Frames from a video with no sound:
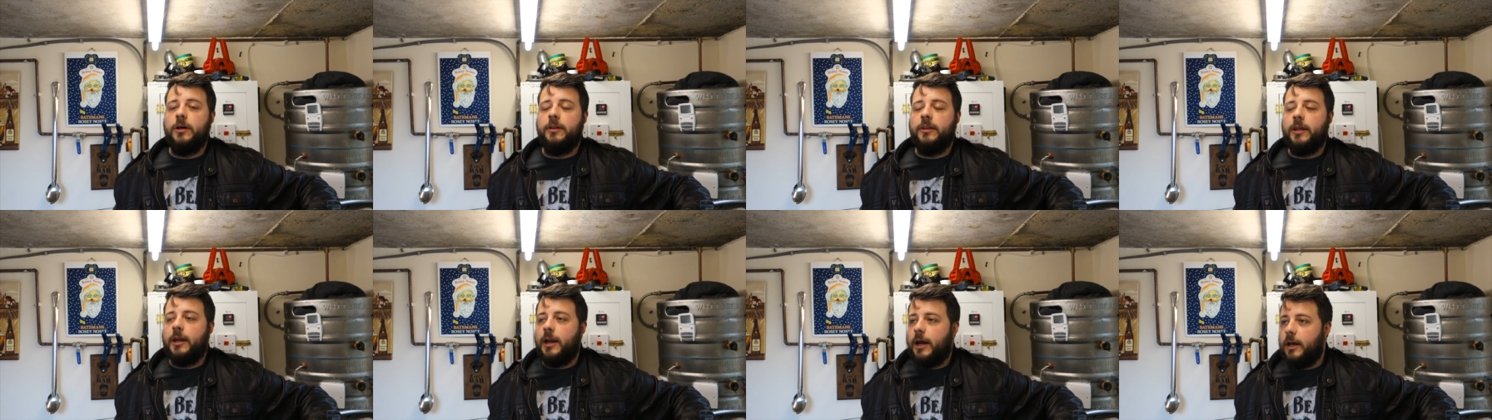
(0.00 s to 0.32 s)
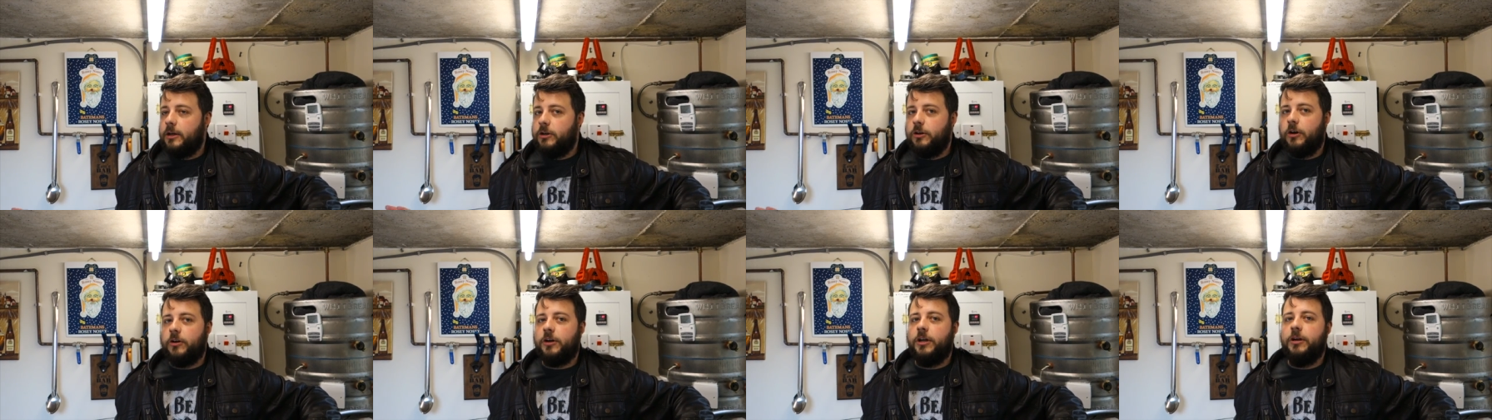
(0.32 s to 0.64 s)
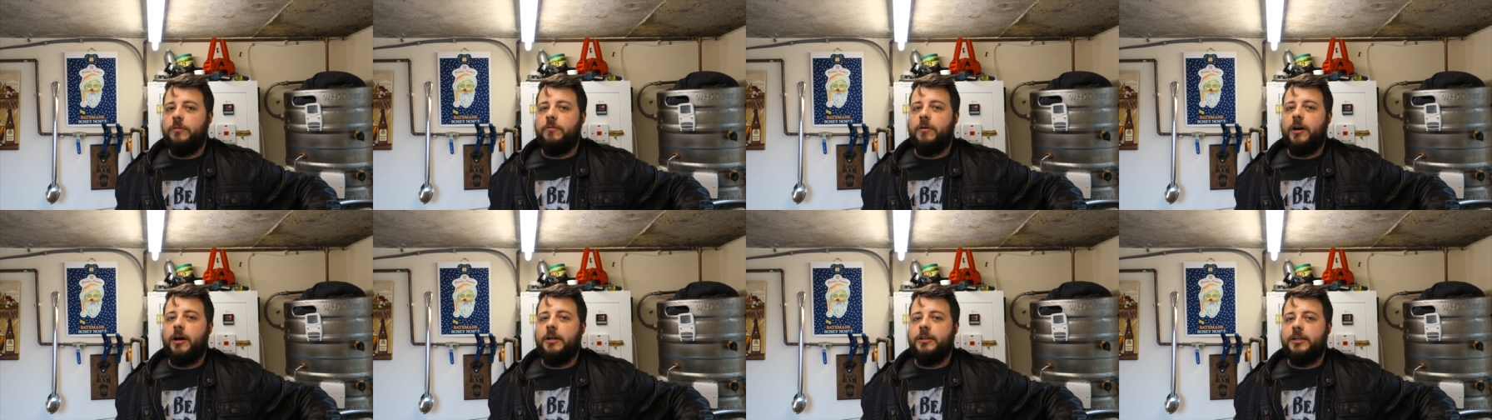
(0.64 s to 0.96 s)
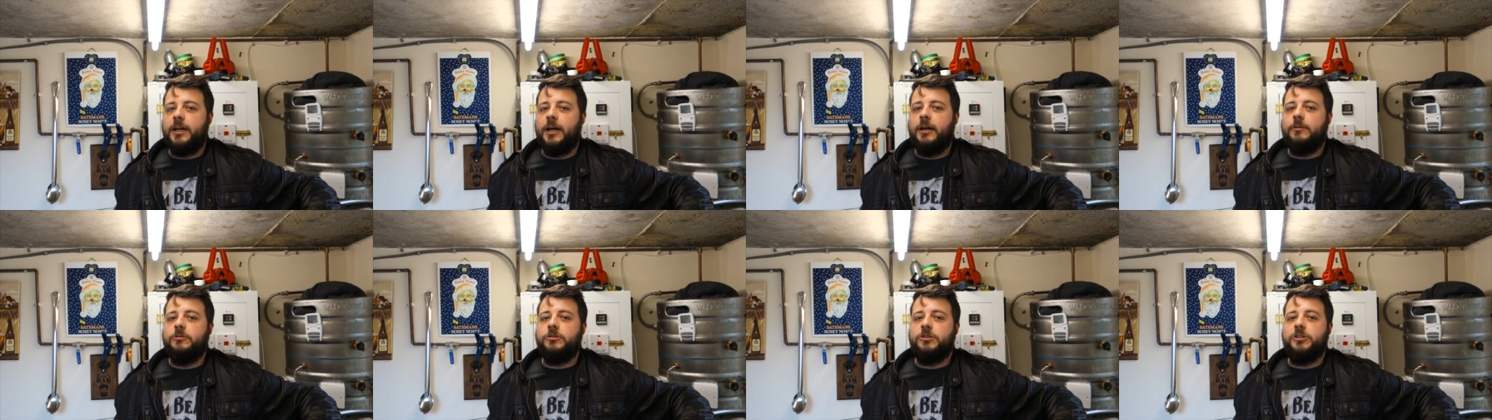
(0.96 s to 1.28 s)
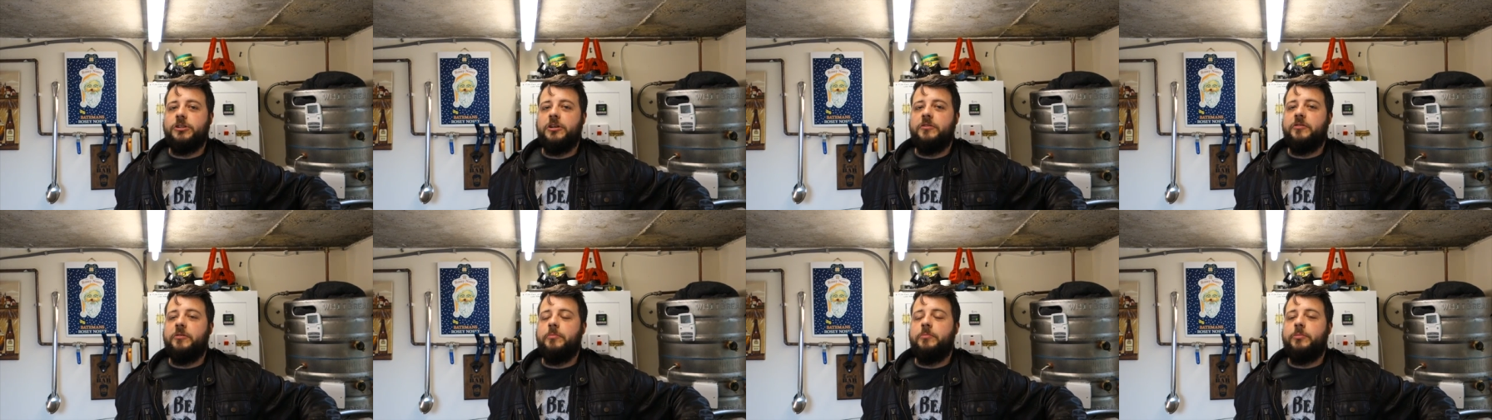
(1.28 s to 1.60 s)
and then I knock it right down to
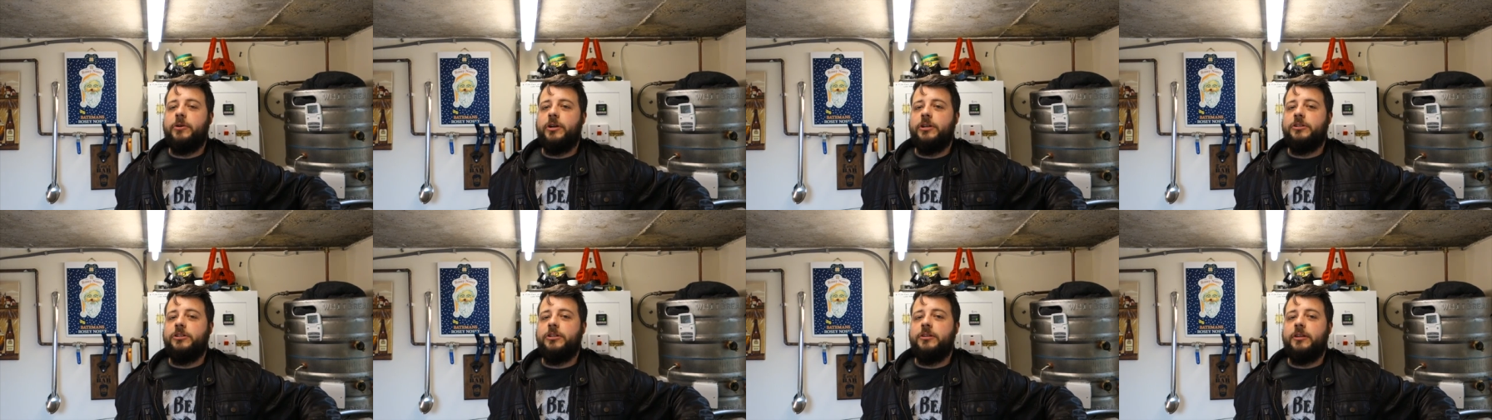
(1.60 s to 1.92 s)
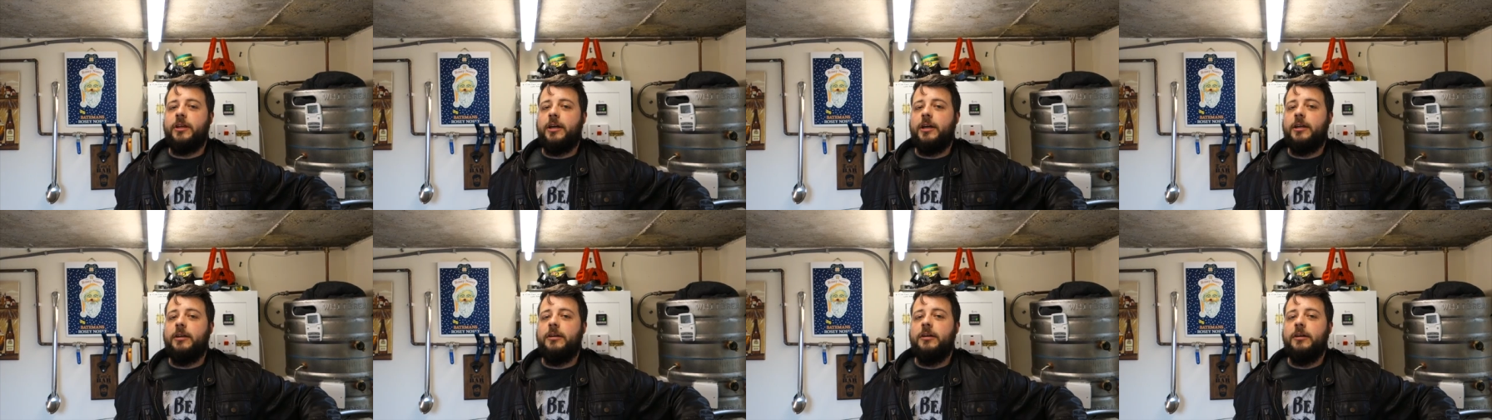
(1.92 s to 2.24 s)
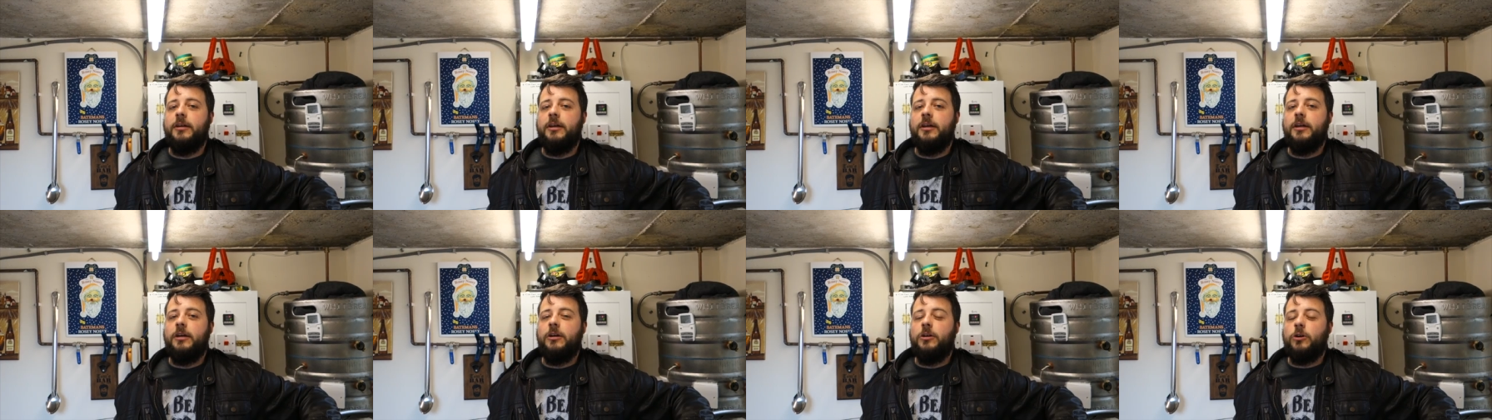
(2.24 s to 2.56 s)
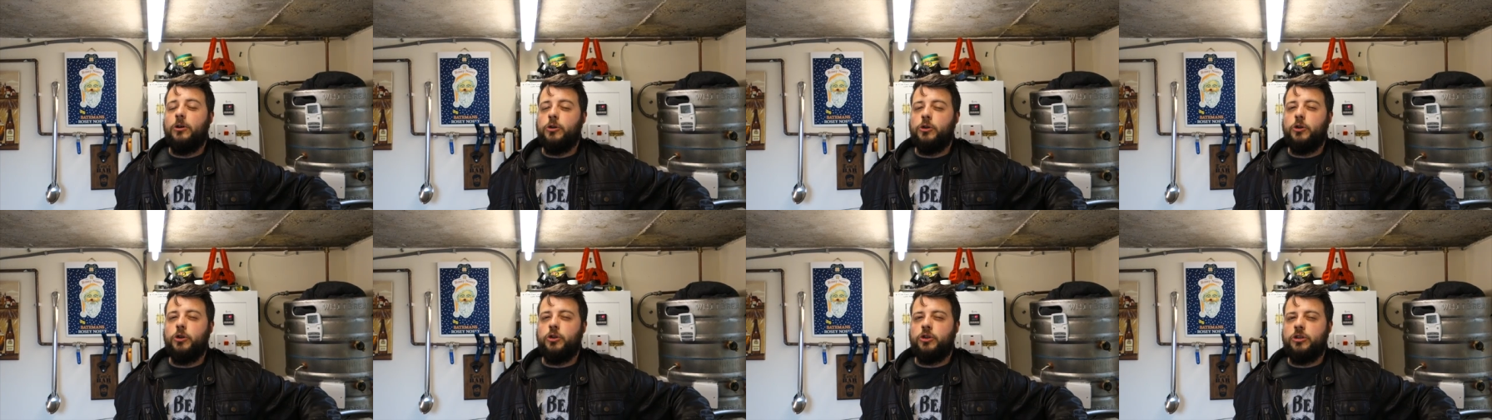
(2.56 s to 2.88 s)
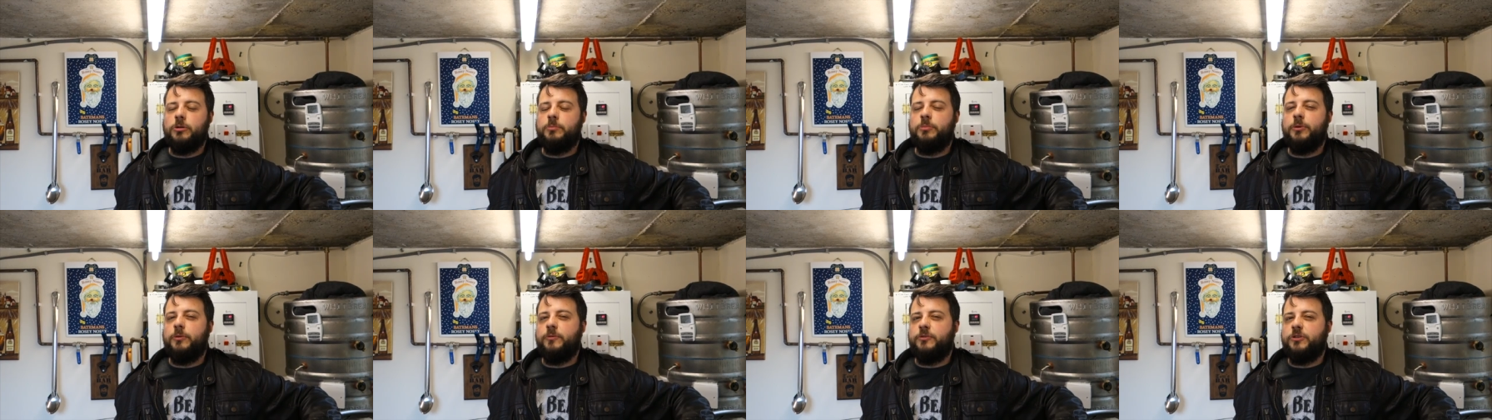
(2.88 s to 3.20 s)
serving pressure then, or just
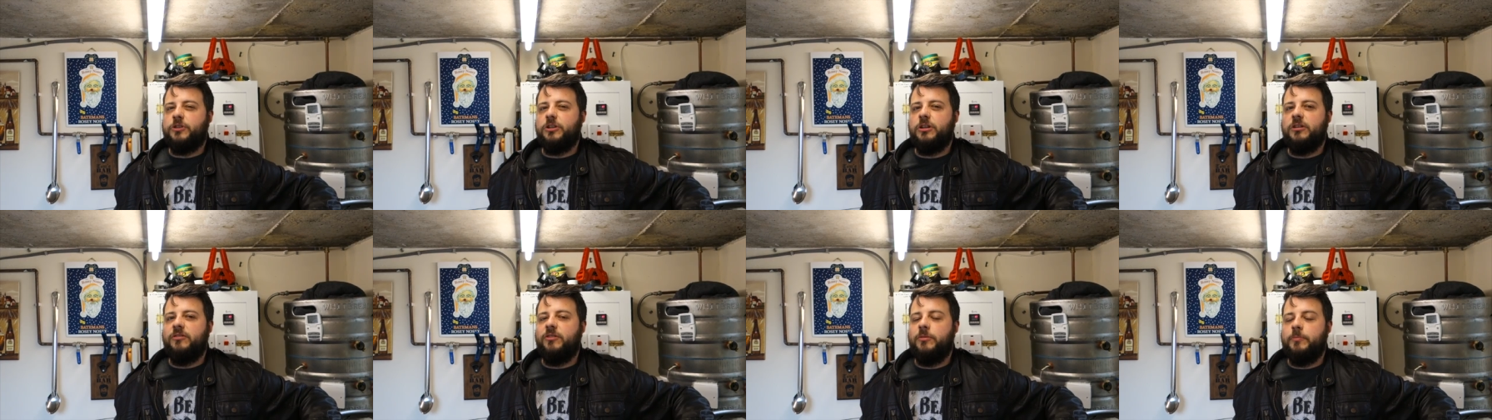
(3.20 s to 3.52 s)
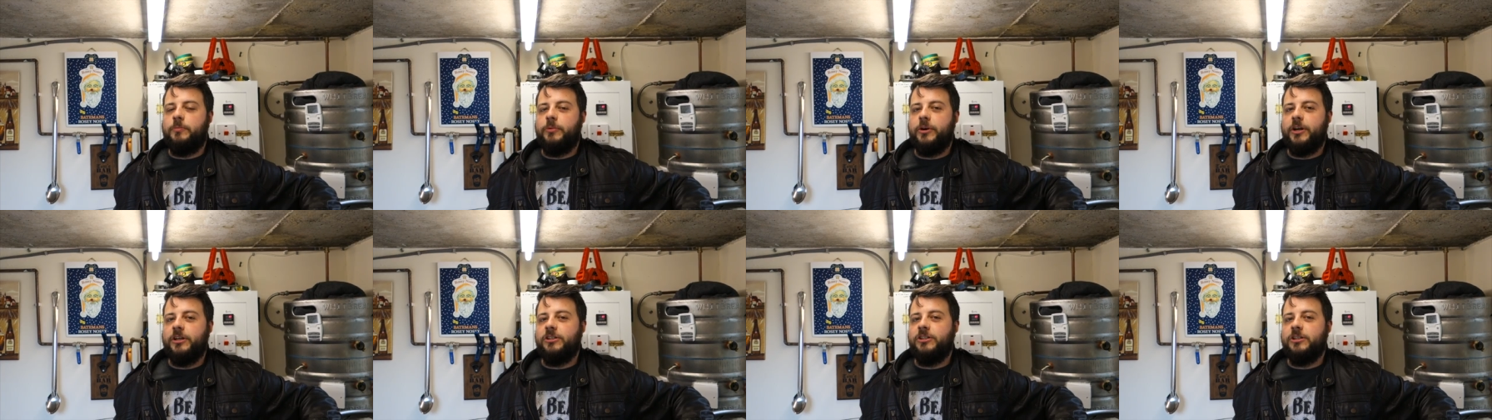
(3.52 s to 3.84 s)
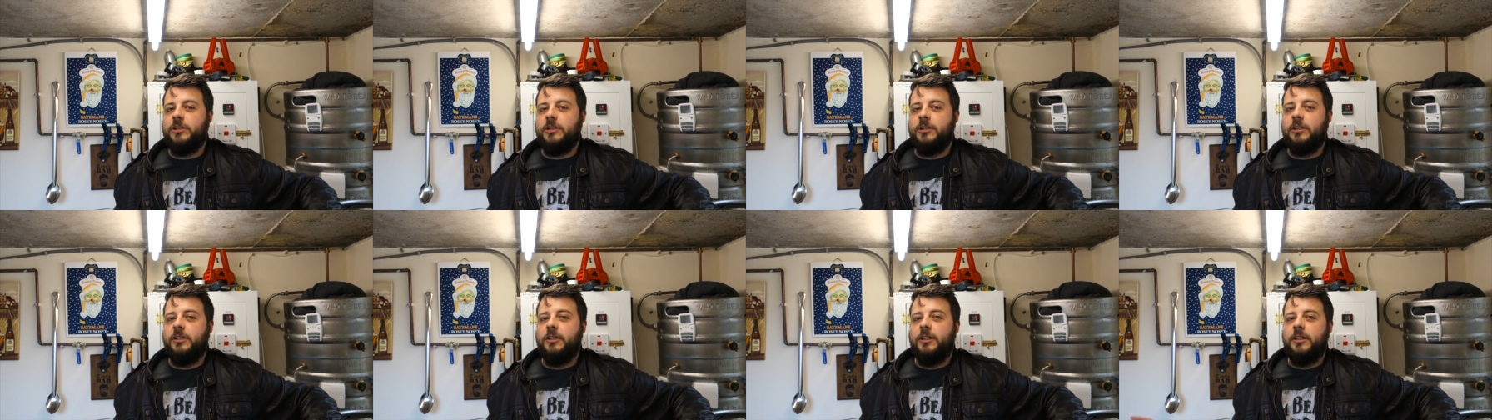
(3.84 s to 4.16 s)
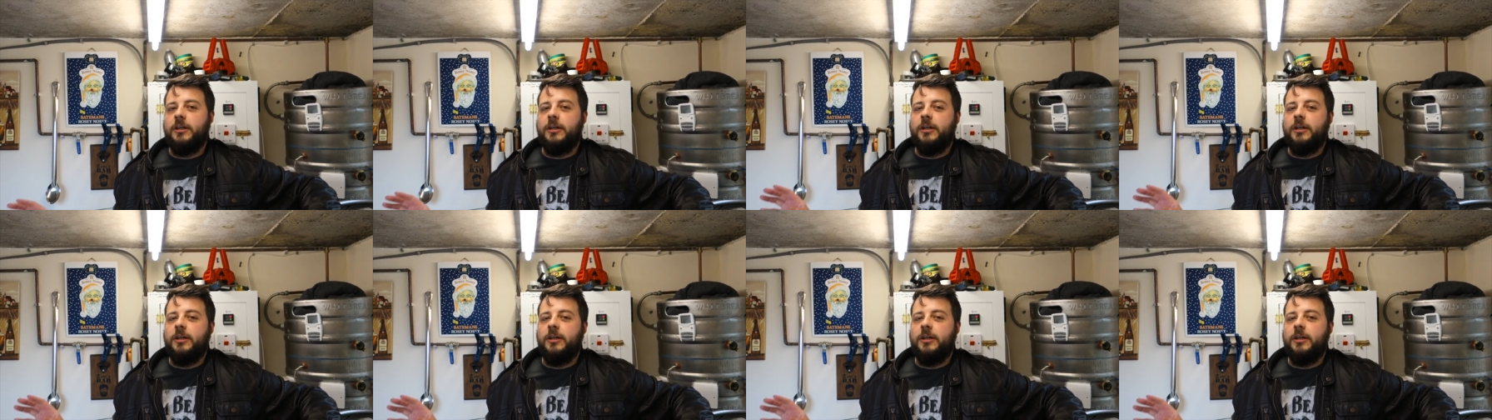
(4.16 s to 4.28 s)
above serving pressure,